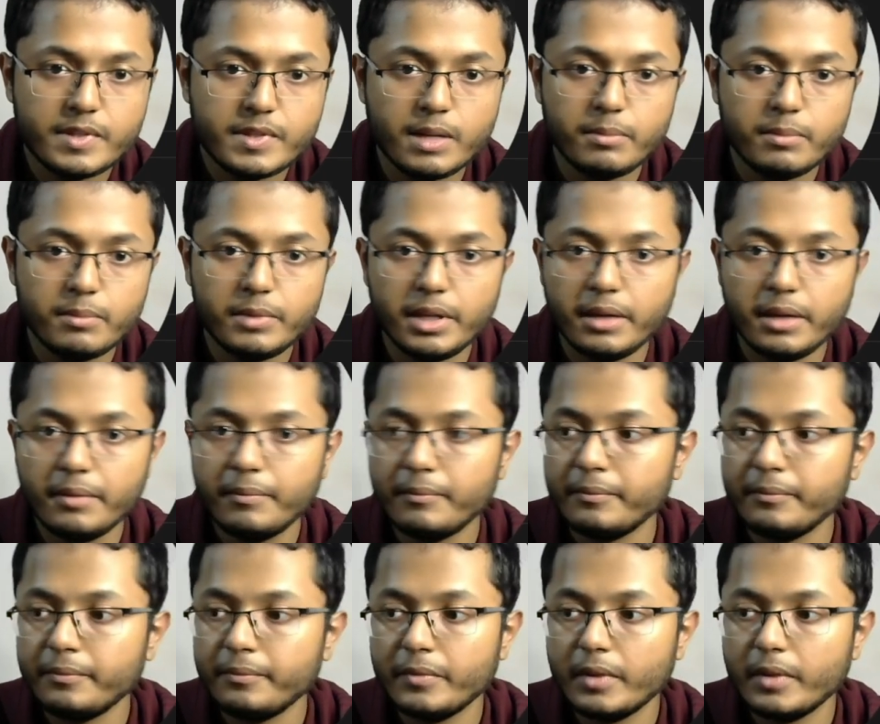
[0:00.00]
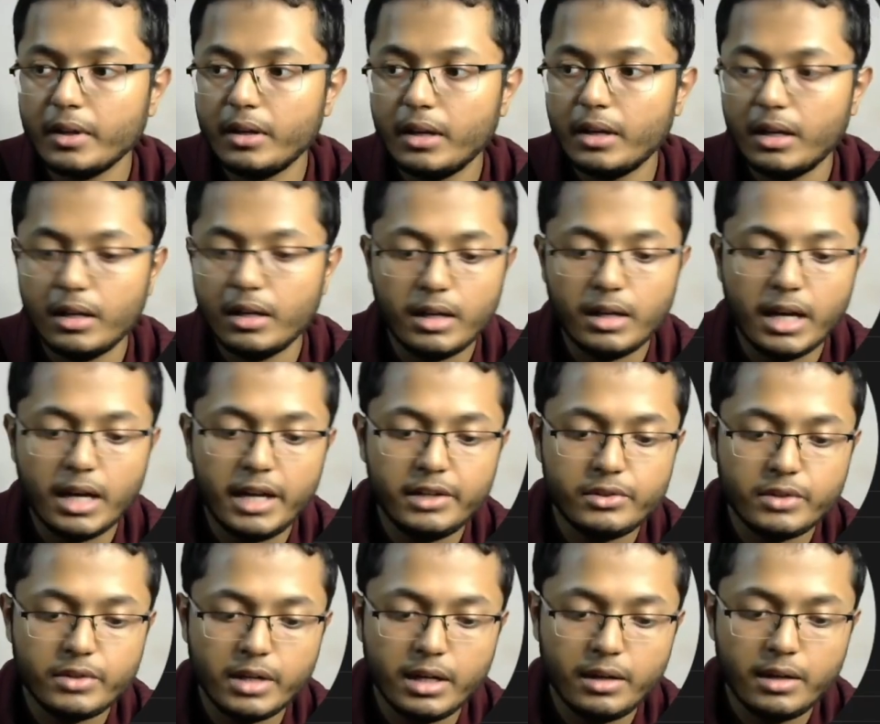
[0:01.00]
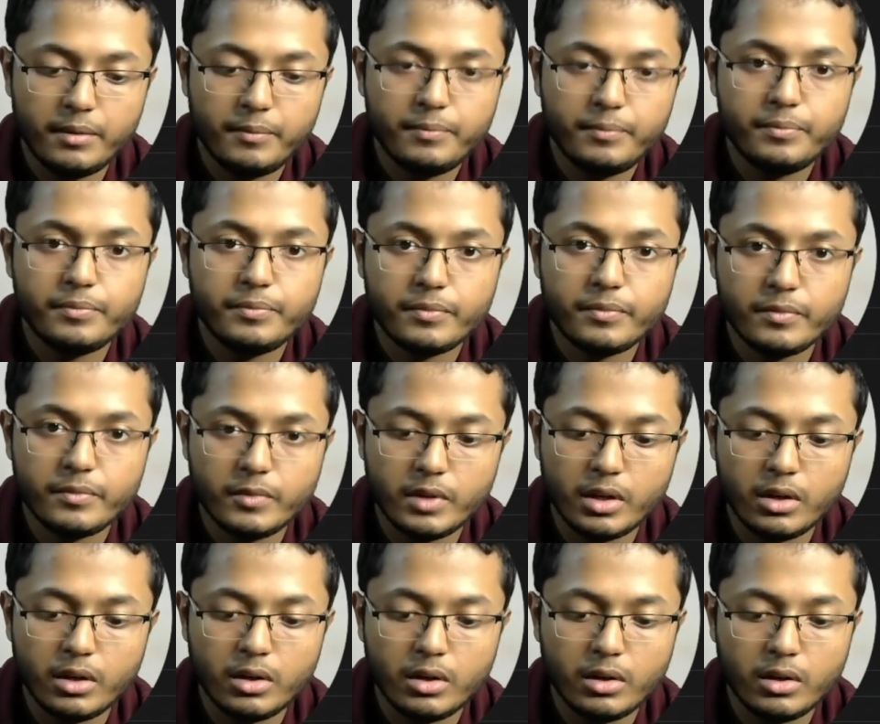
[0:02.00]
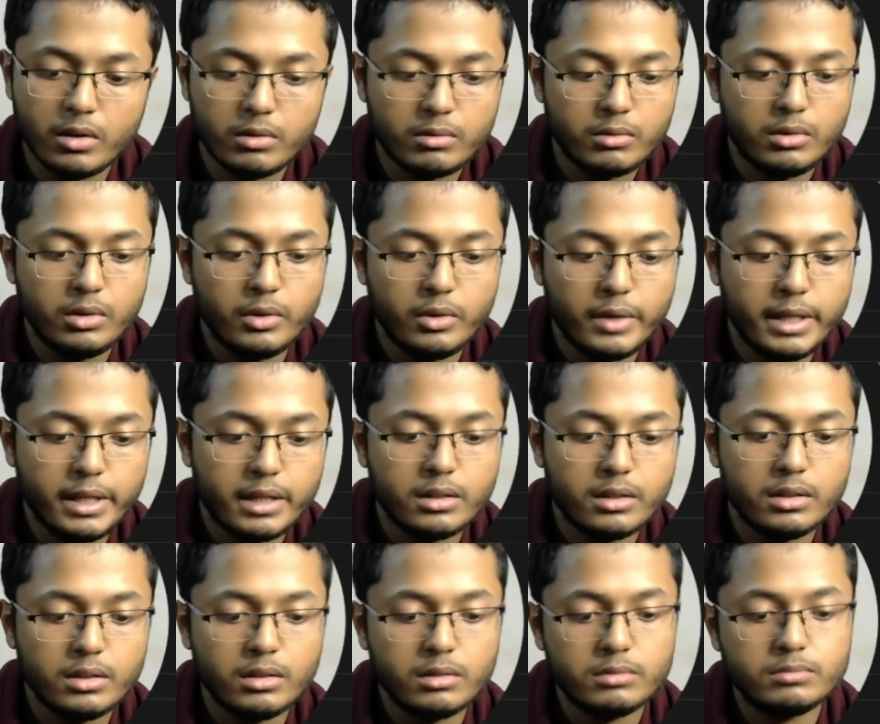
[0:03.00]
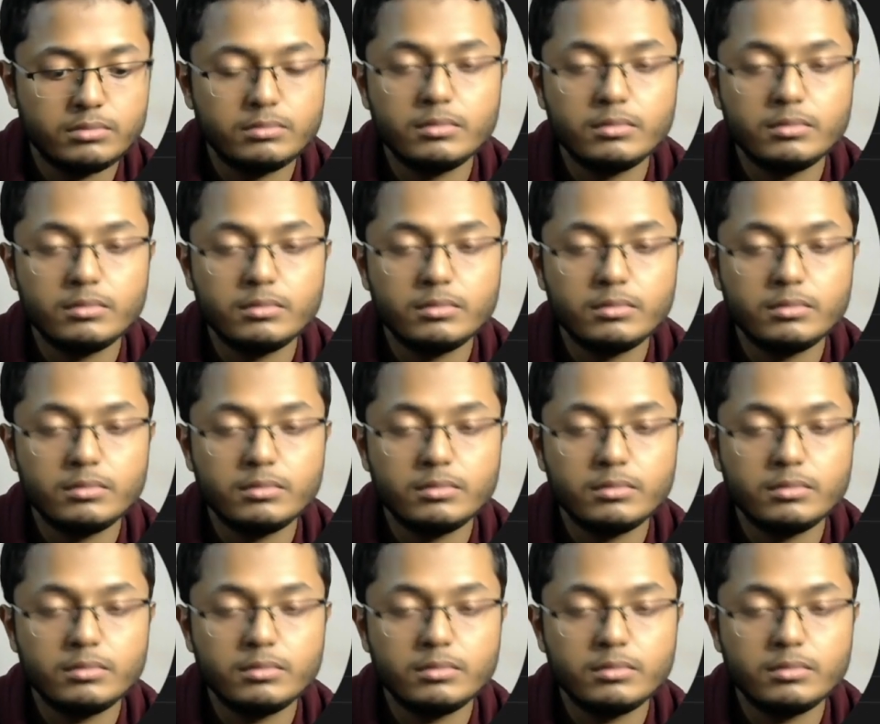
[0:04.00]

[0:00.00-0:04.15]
something Hydra, the Greek